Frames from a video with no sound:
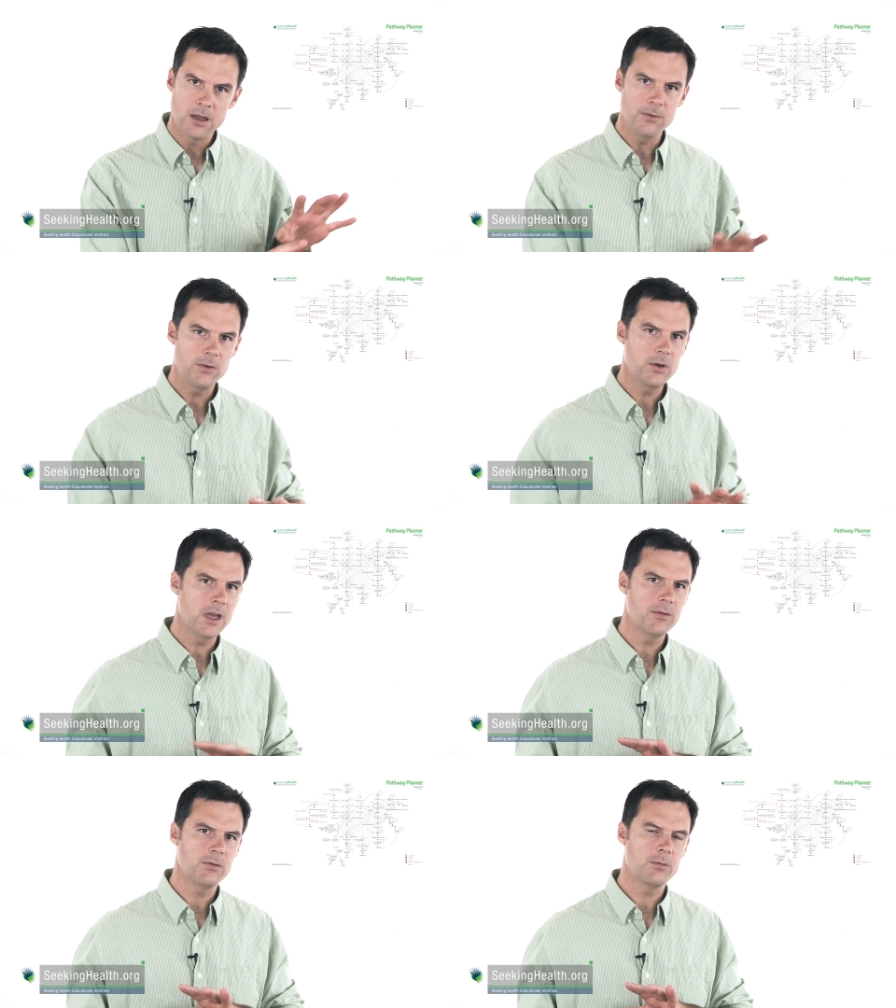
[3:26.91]
If you
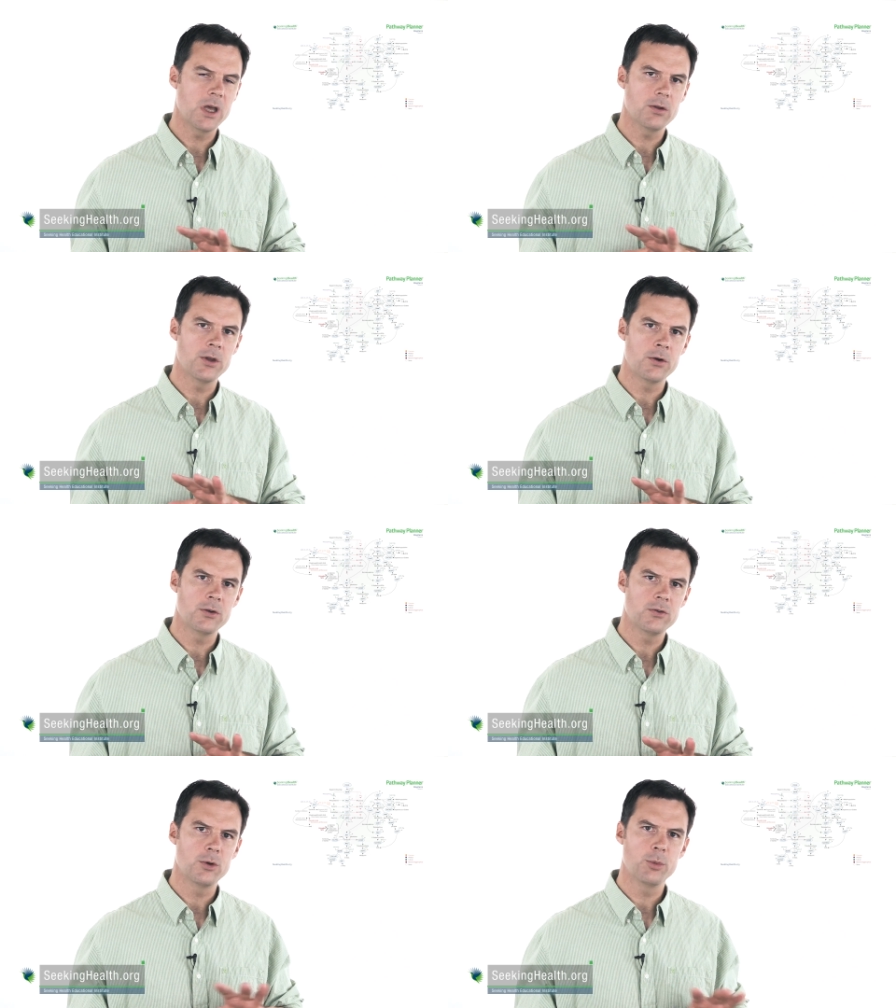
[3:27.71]
give methyl
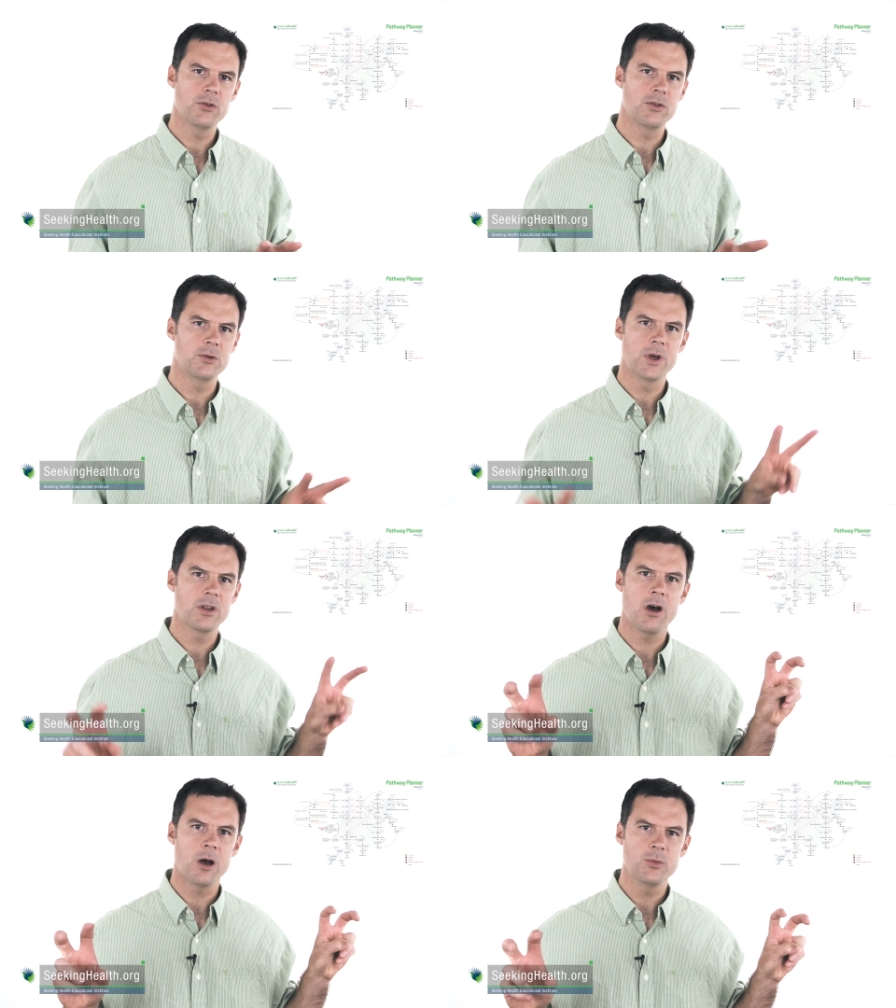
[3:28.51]
donors to a person
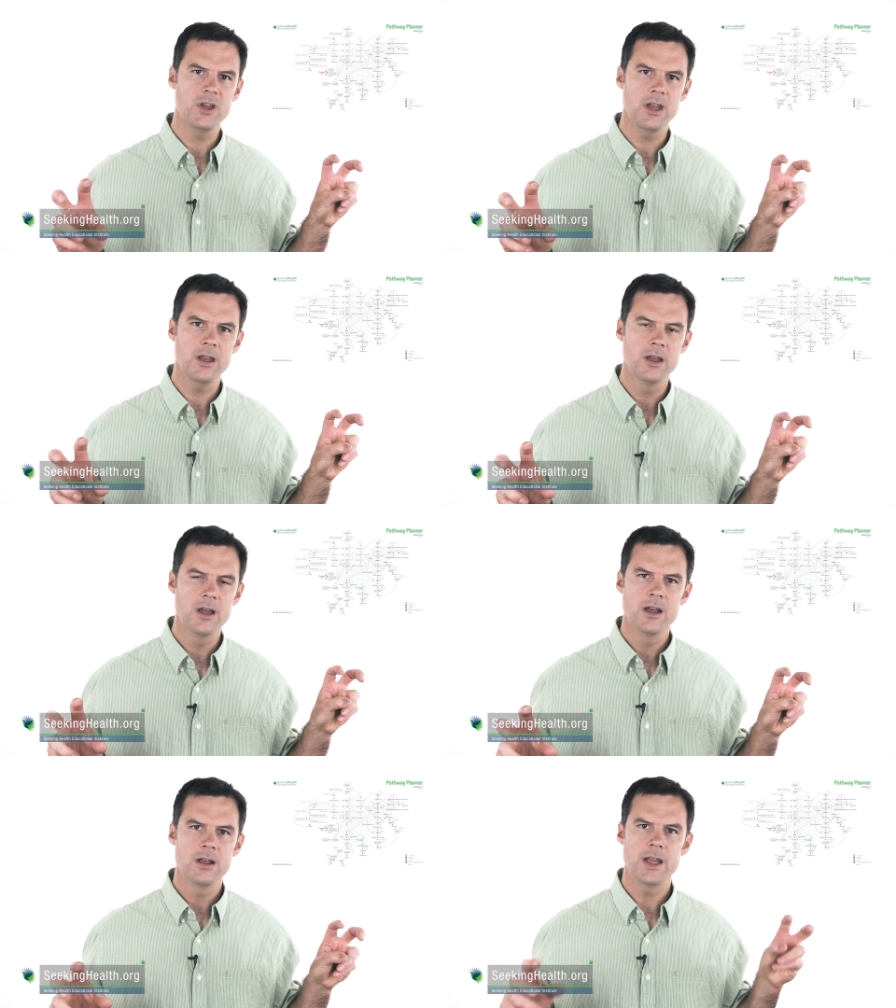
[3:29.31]
with COMT,
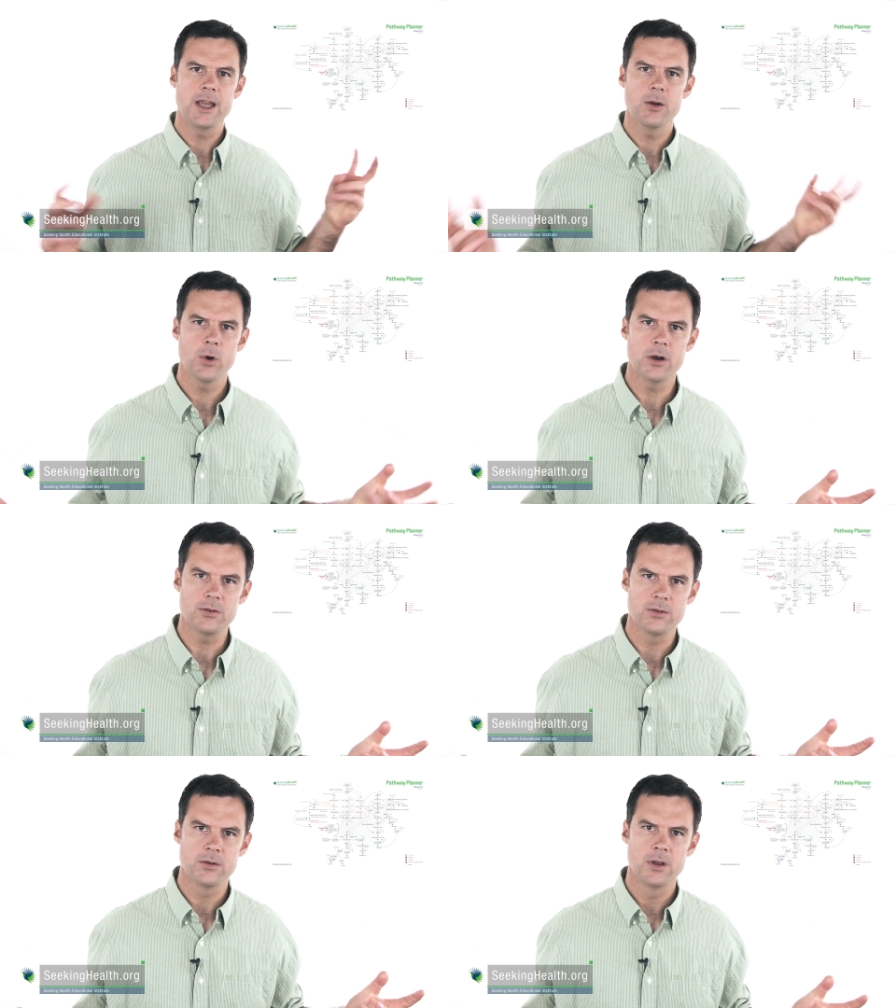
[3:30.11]
they get
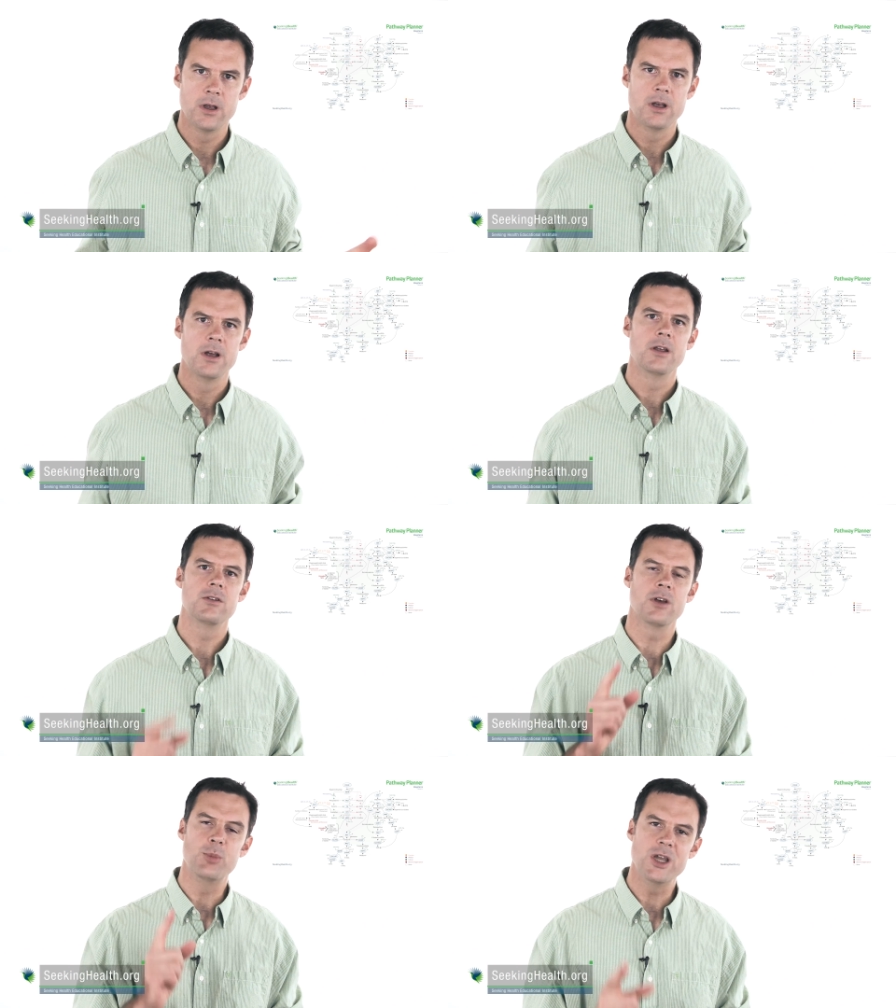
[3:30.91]
worse.
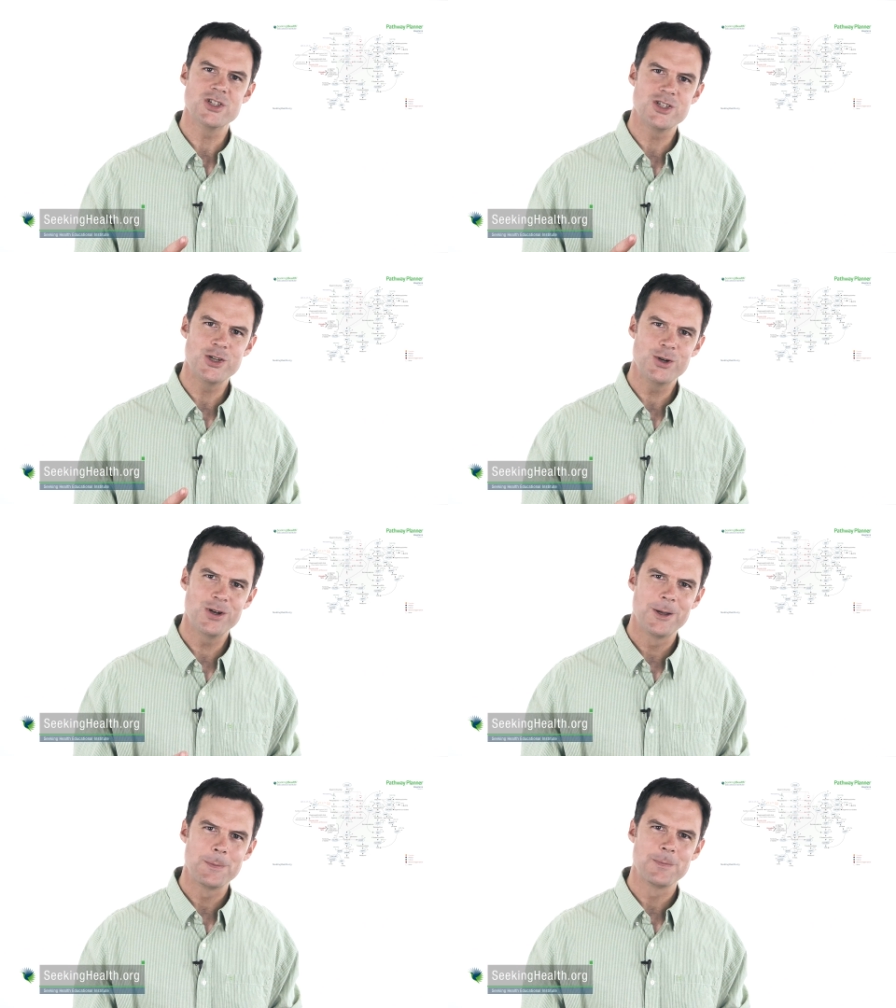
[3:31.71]
Some patients do,